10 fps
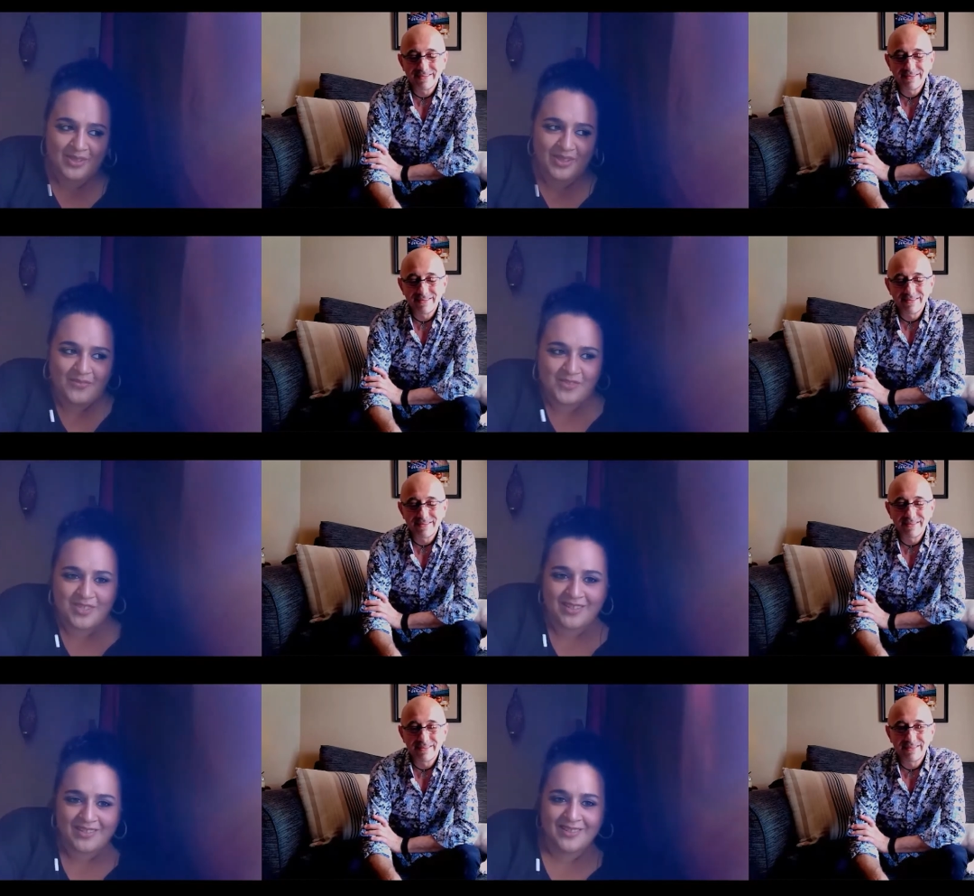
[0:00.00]
Speaker 1: love
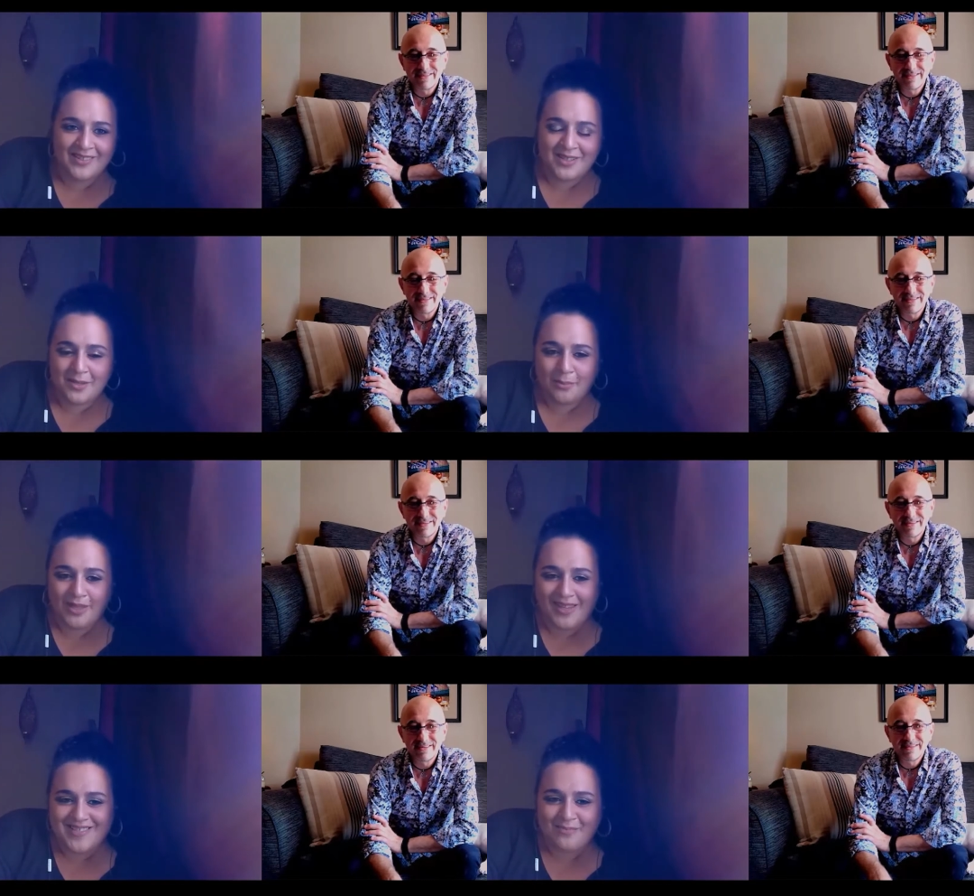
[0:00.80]
to
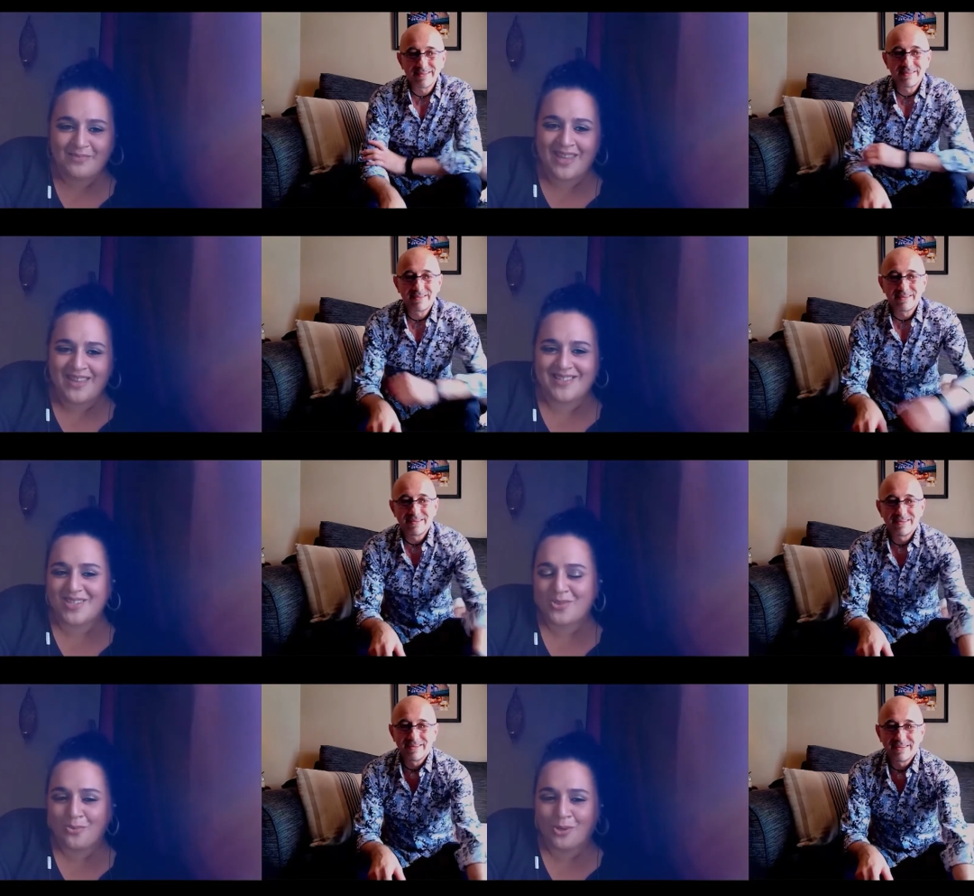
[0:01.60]
play some days in
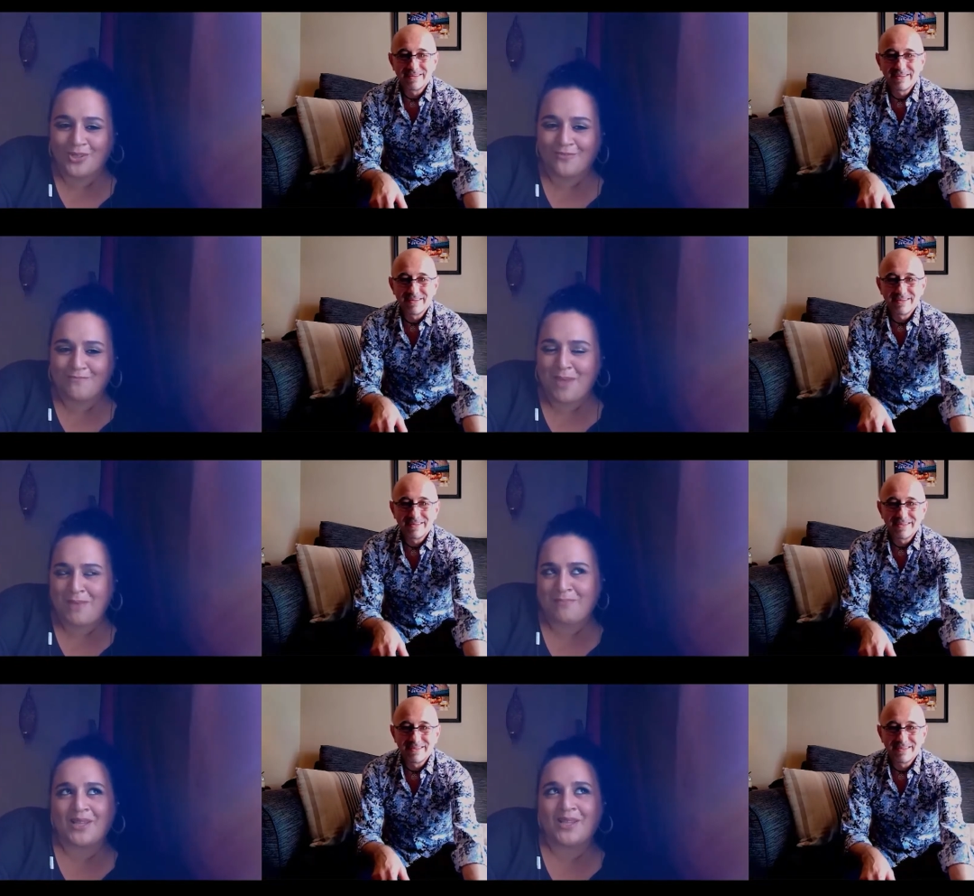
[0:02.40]
the world of Bette
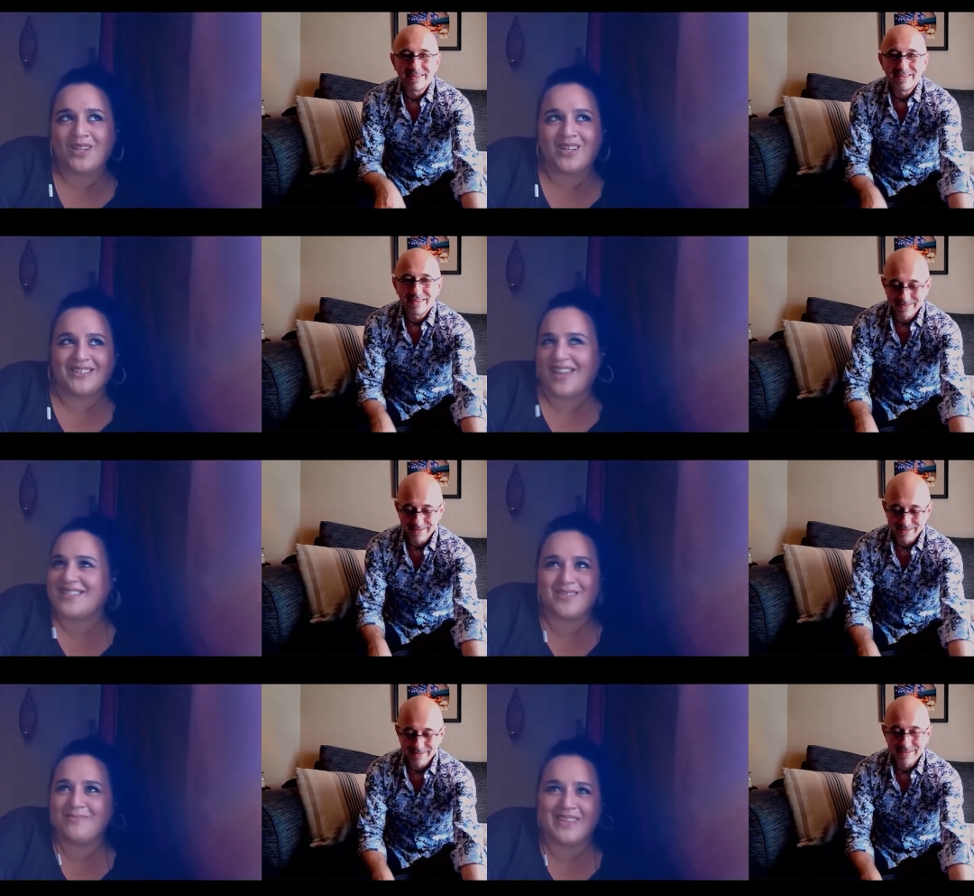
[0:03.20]
Midler and
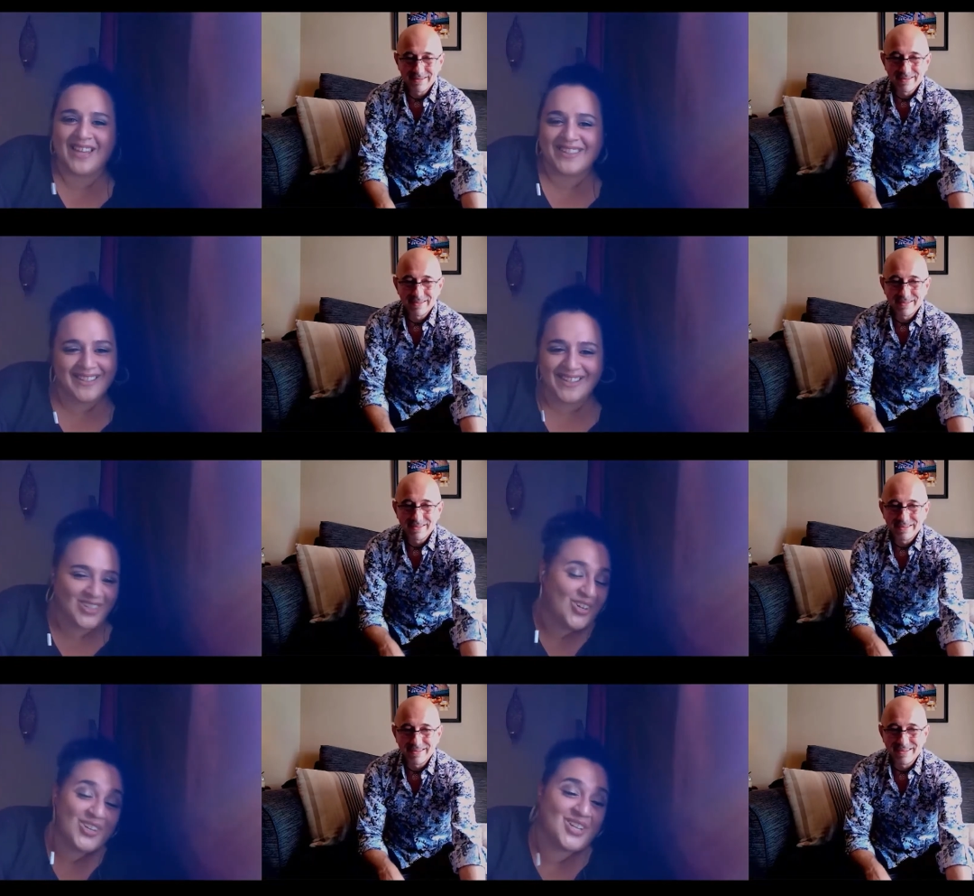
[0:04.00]
Liza Minnelli. A
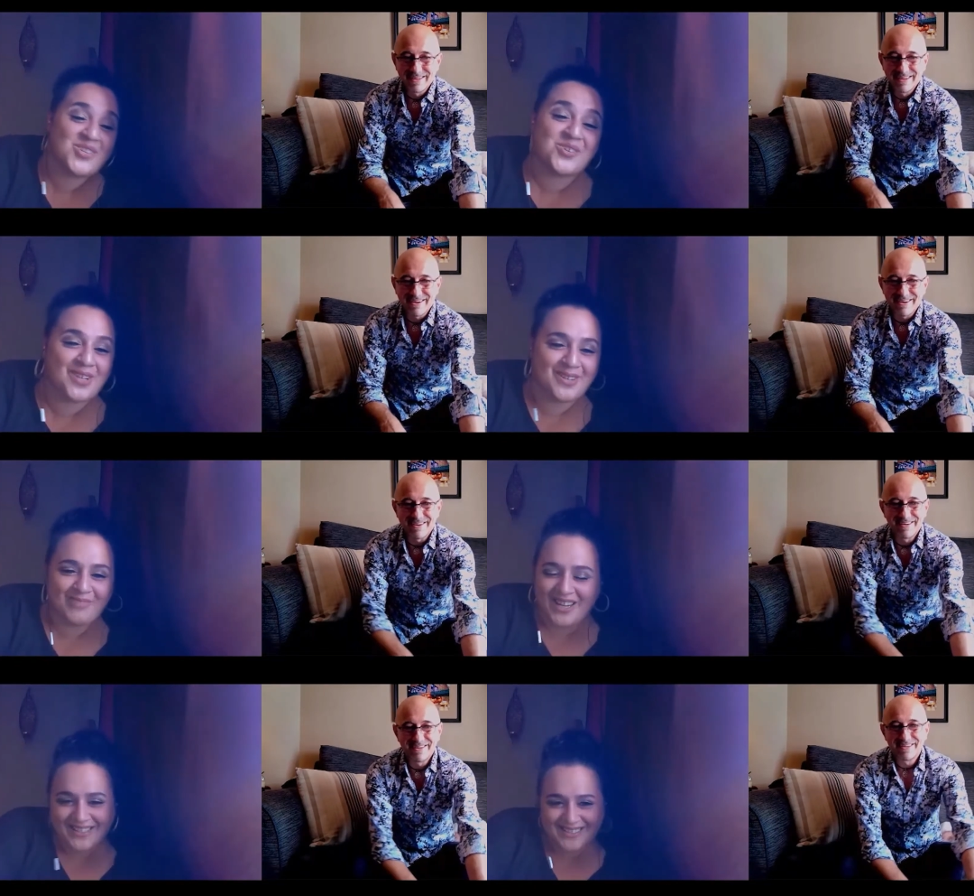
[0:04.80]
girl can dream,
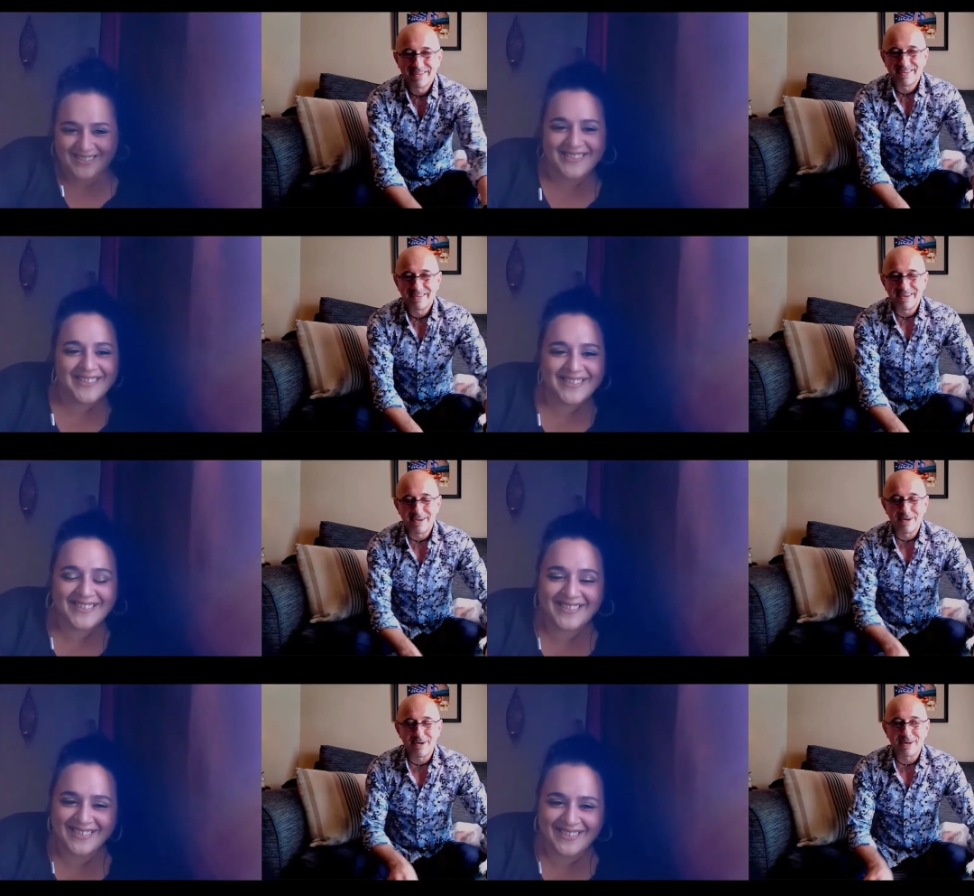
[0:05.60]
right?
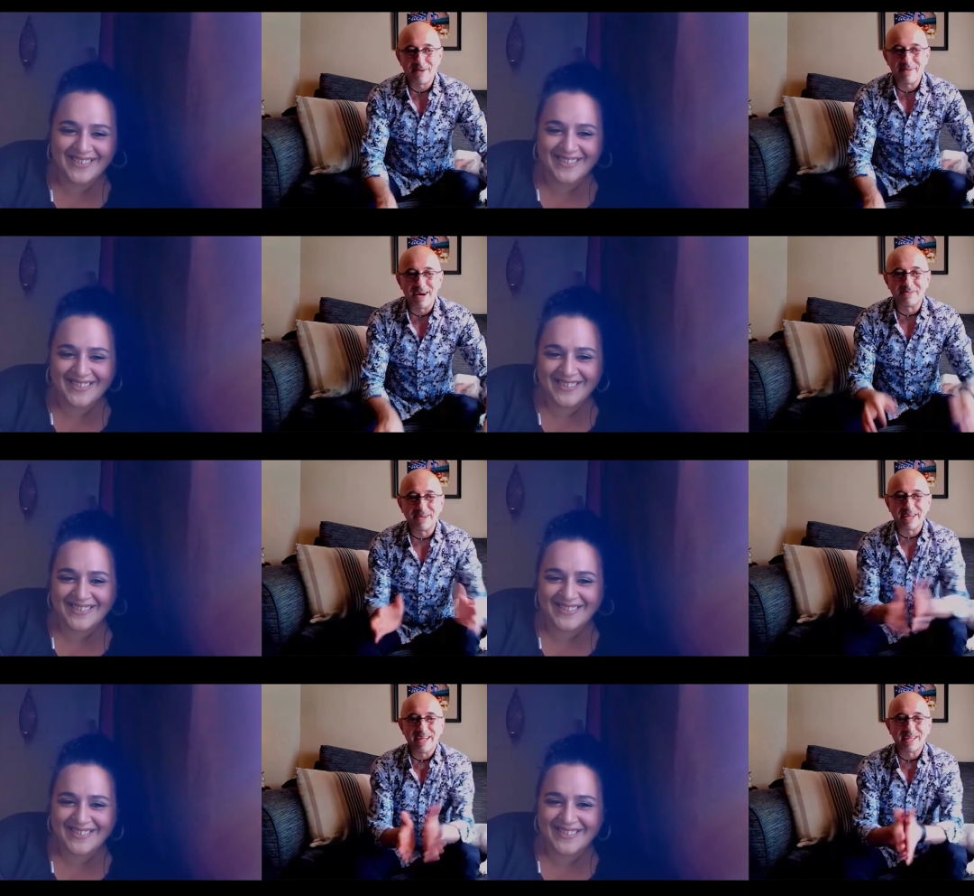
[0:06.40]
Speaker 2: Oh, come on.
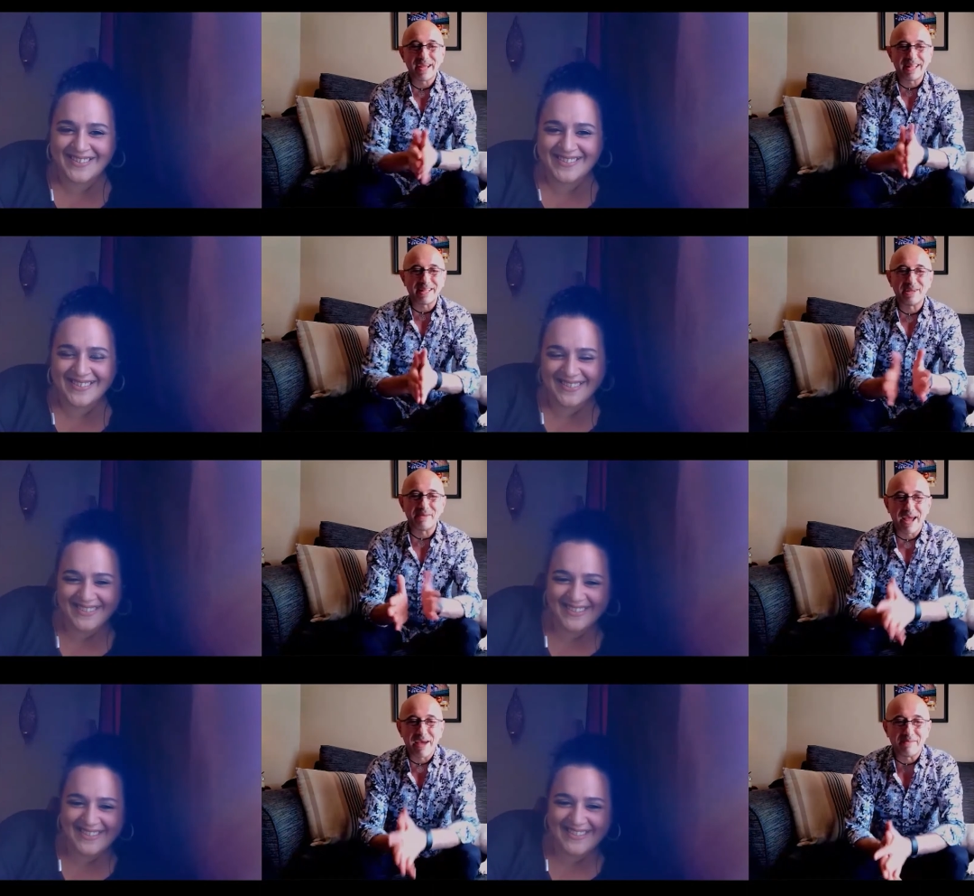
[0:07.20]
We, let's make a dream
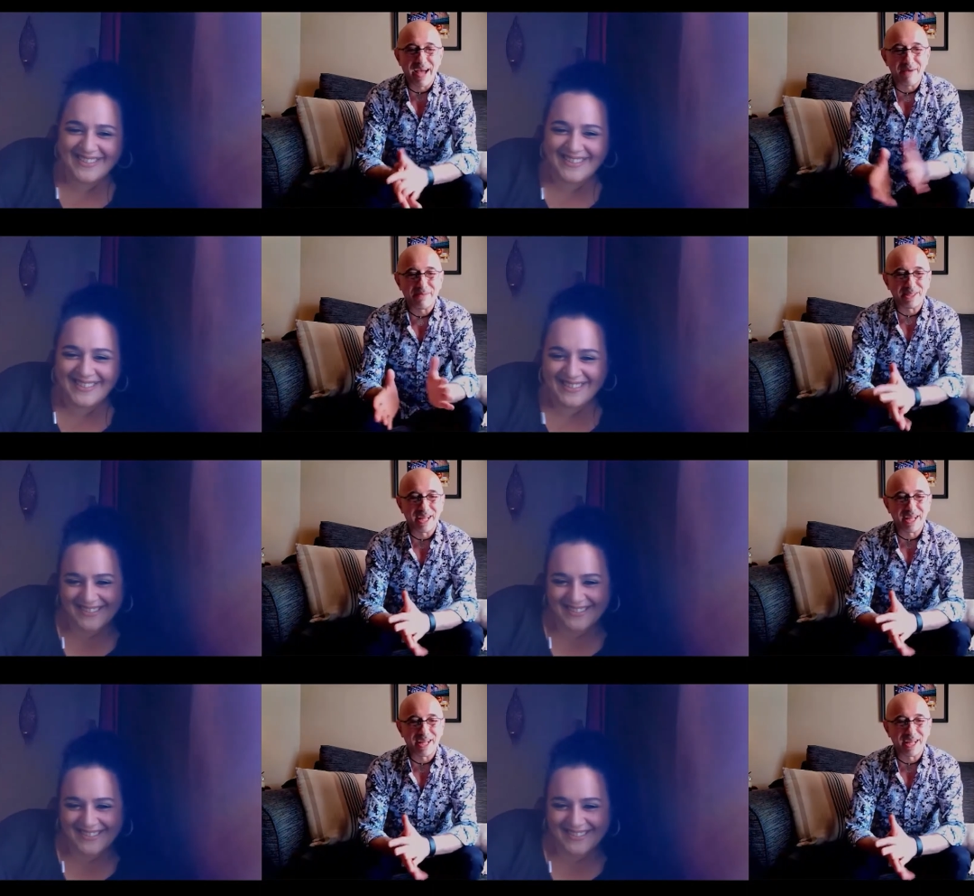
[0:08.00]
come, happen,